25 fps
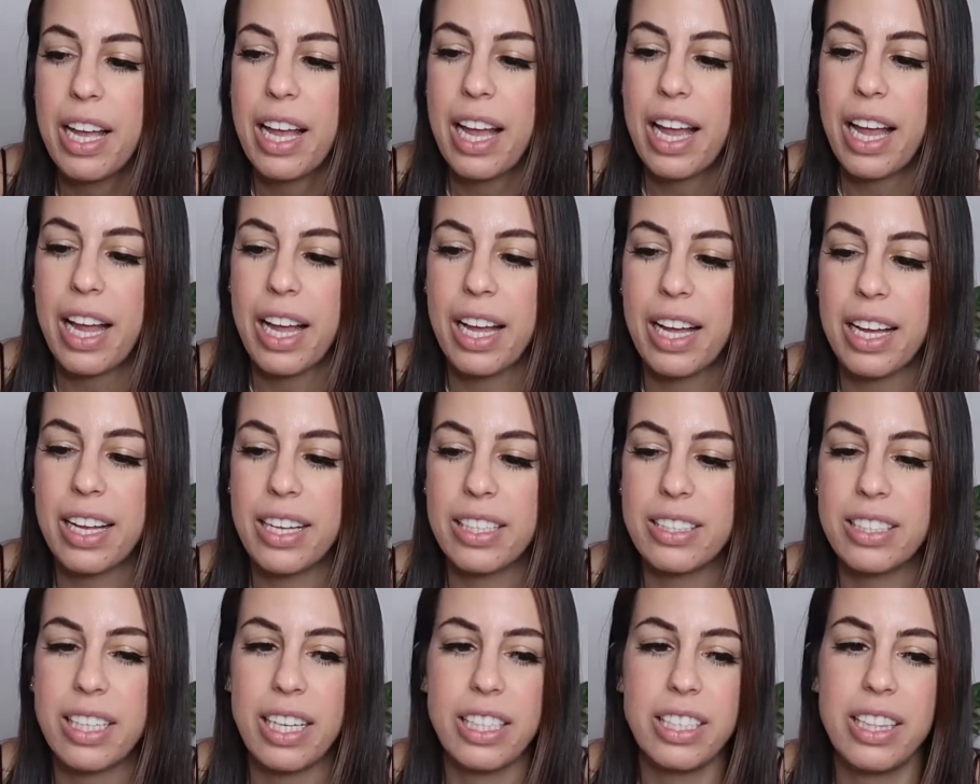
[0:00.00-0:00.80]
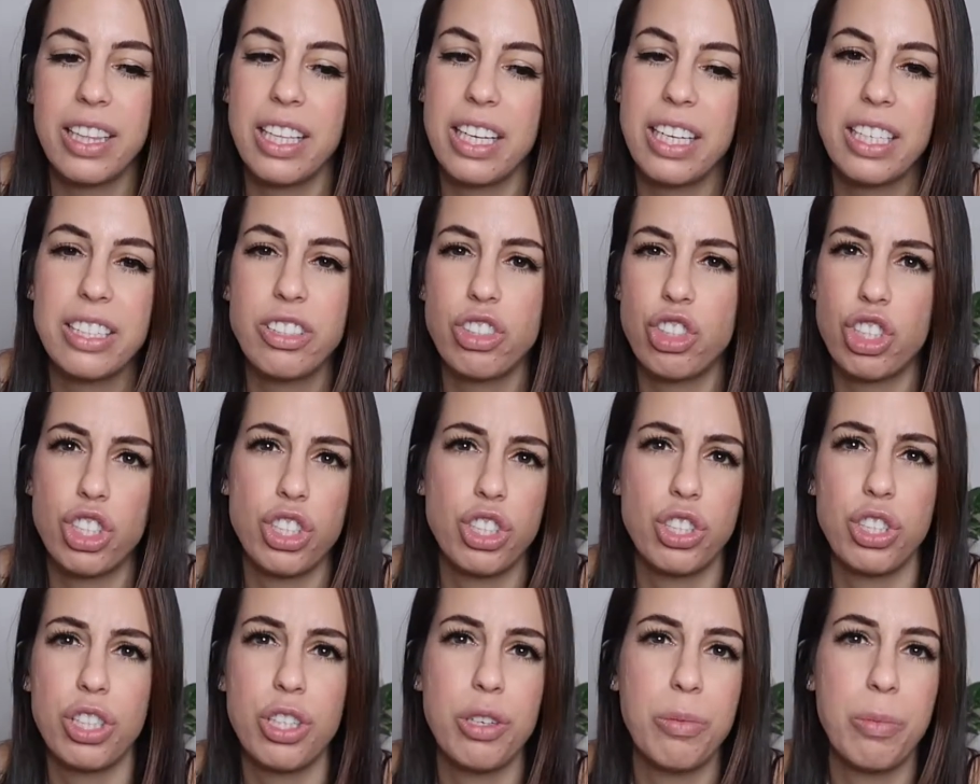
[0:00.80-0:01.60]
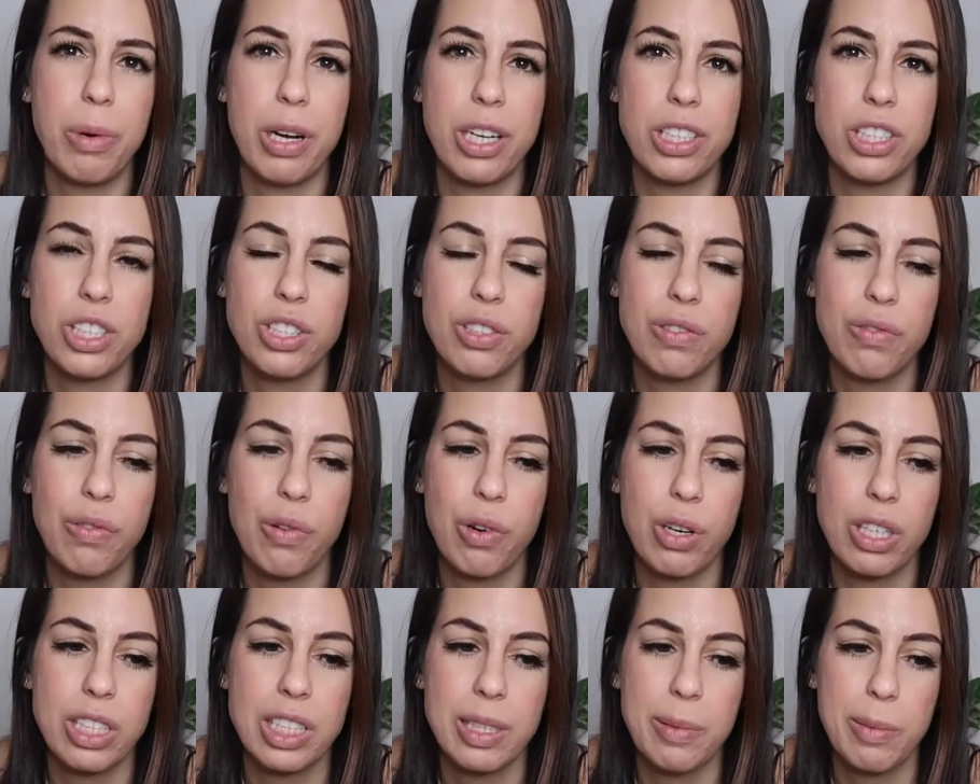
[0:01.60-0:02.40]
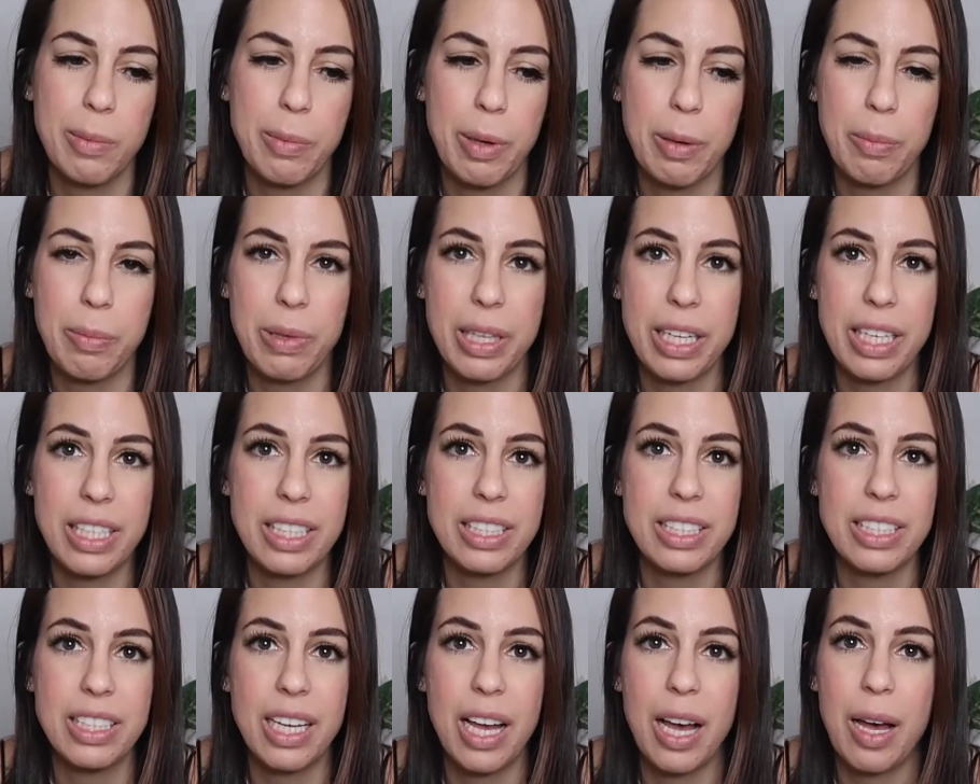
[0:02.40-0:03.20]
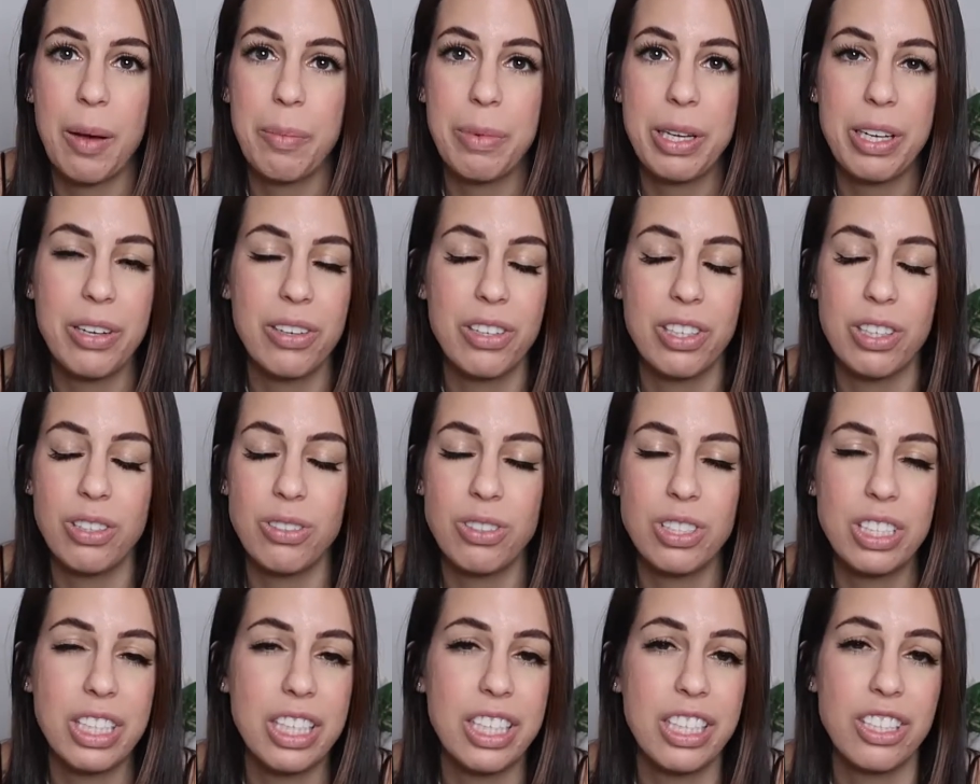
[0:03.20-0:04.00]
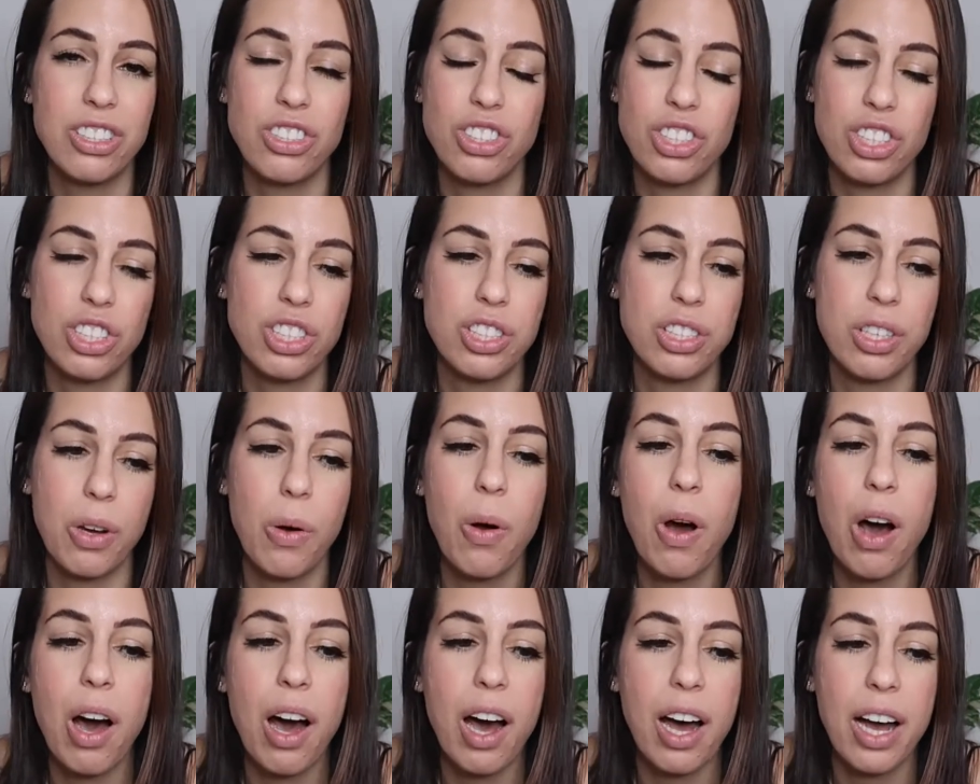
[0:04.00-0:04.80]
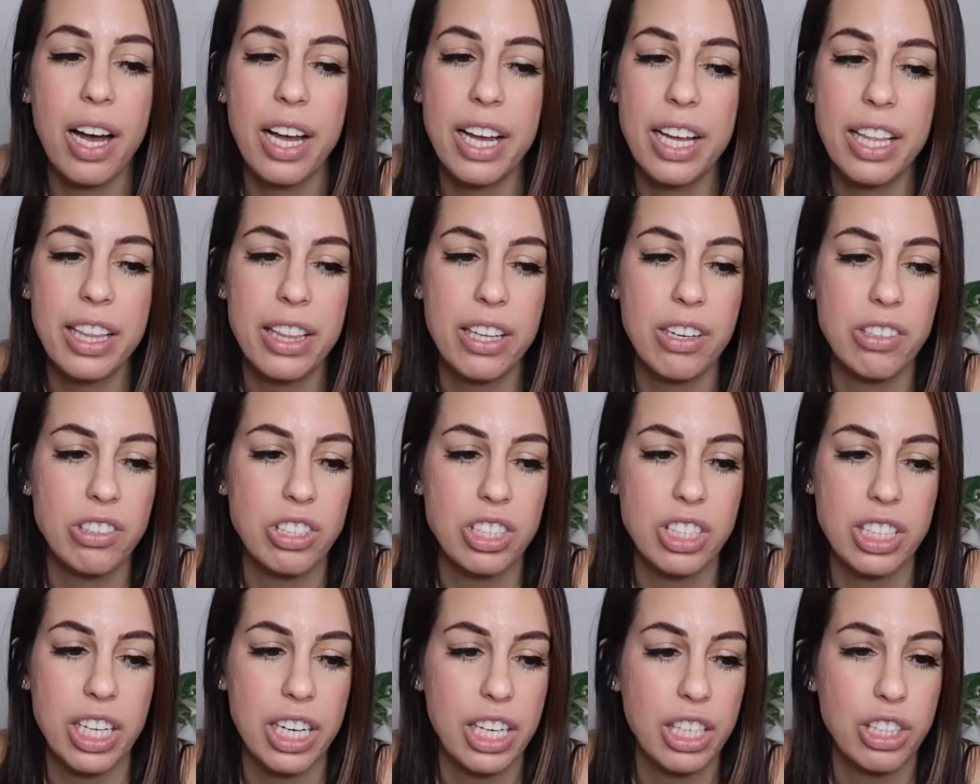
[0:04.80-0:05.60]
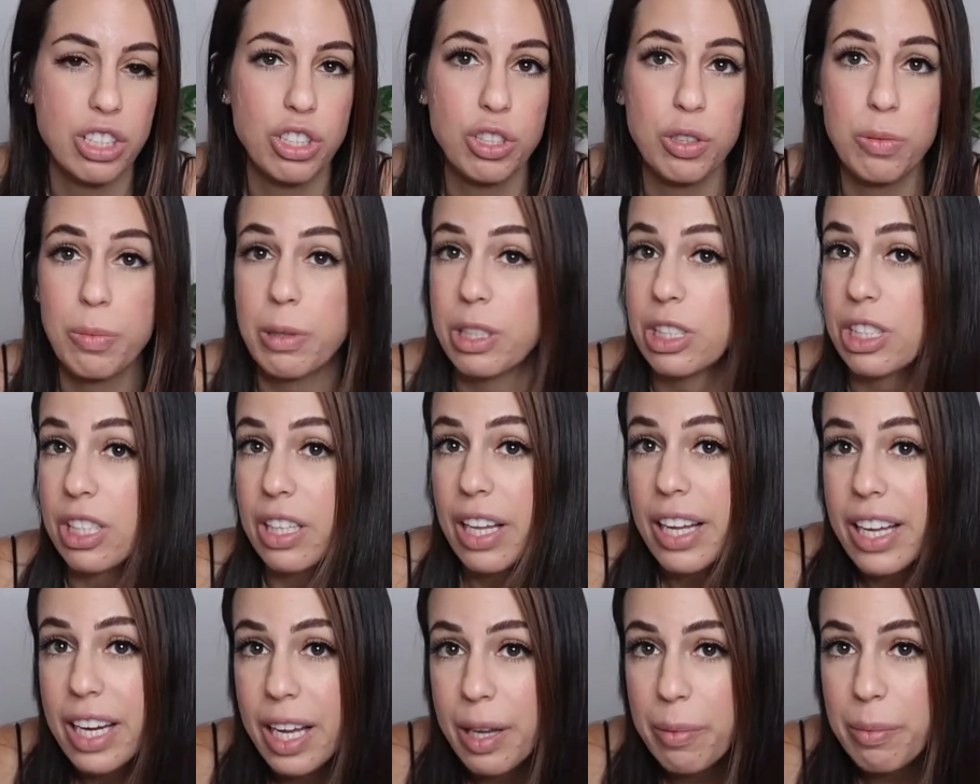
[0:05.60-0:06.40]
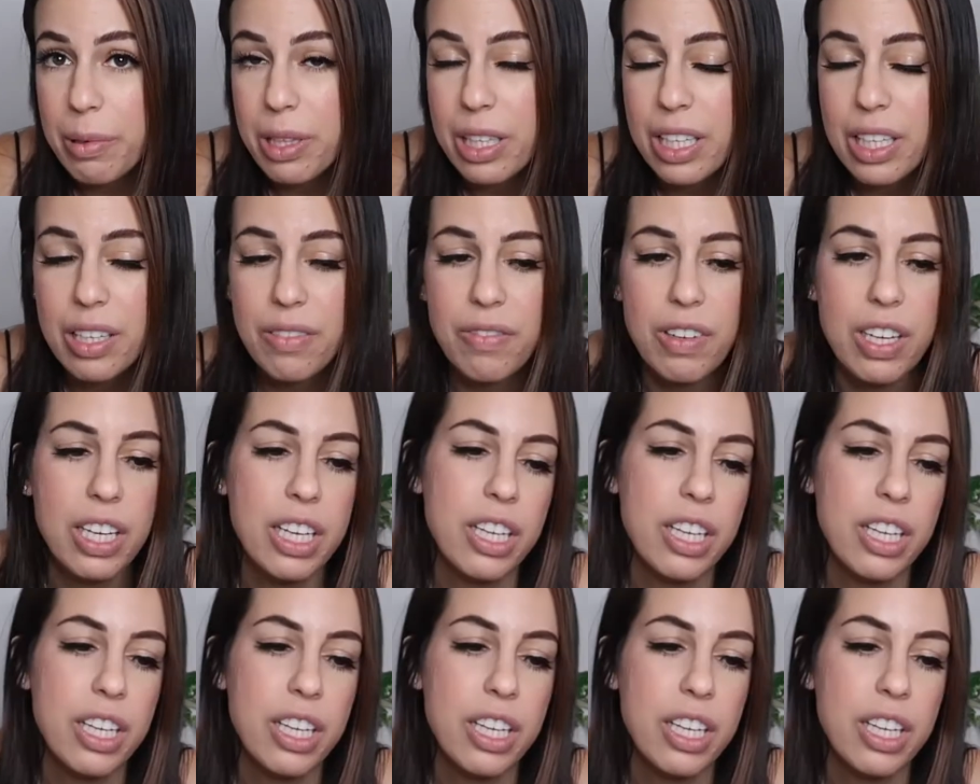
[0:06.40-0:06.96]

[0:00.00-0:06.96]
And I think it's just too much for some of my plants here in Houston. It's just so hot and they're just getting too much light, I believe.